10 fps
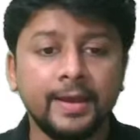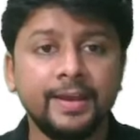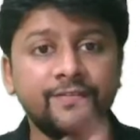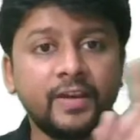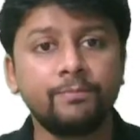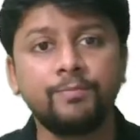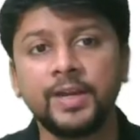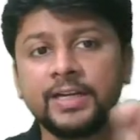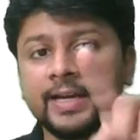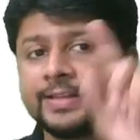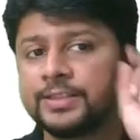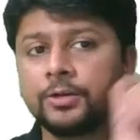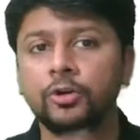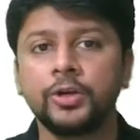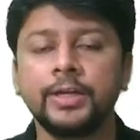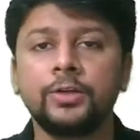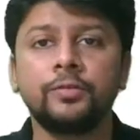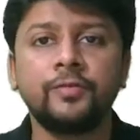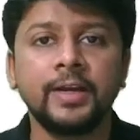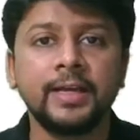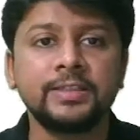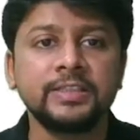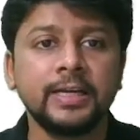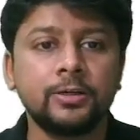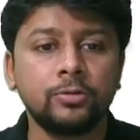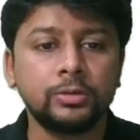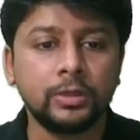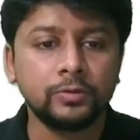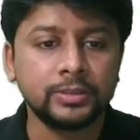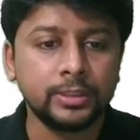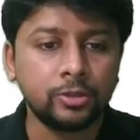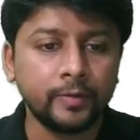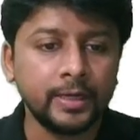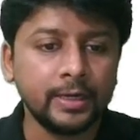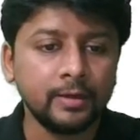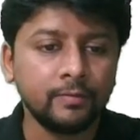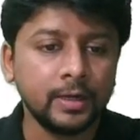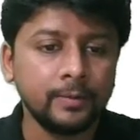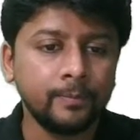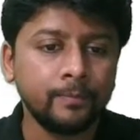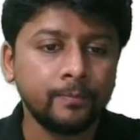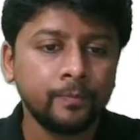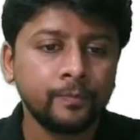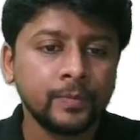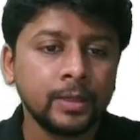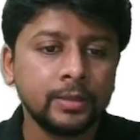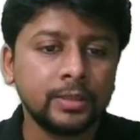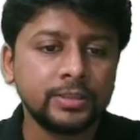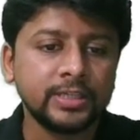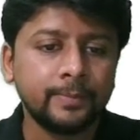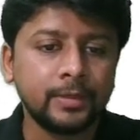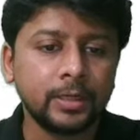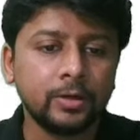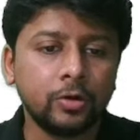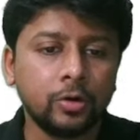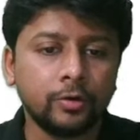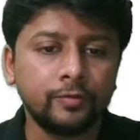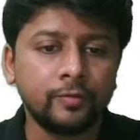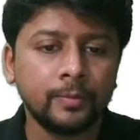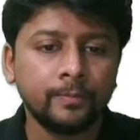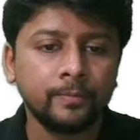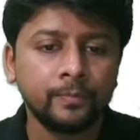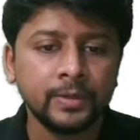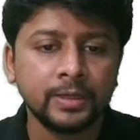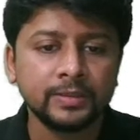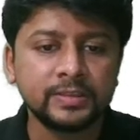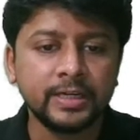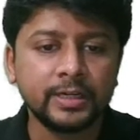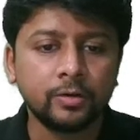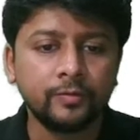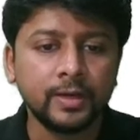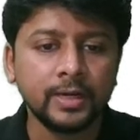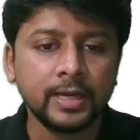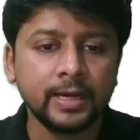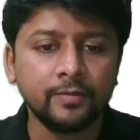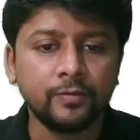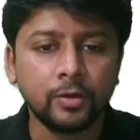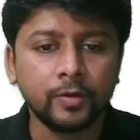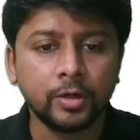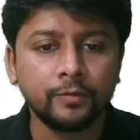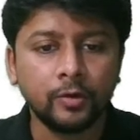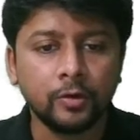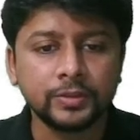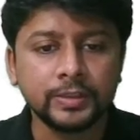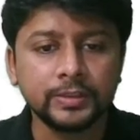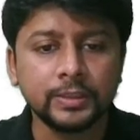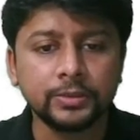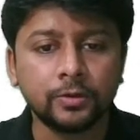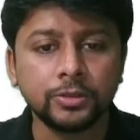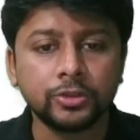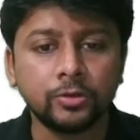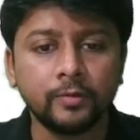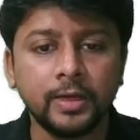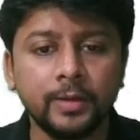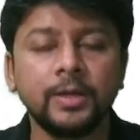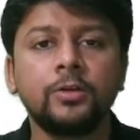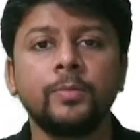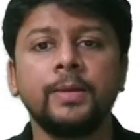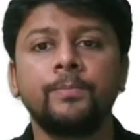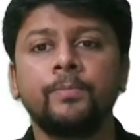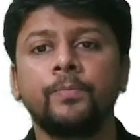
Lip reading: if I pay tax according to Finance Act 2021, the chapter of set off and carry forward of losses is also available to me.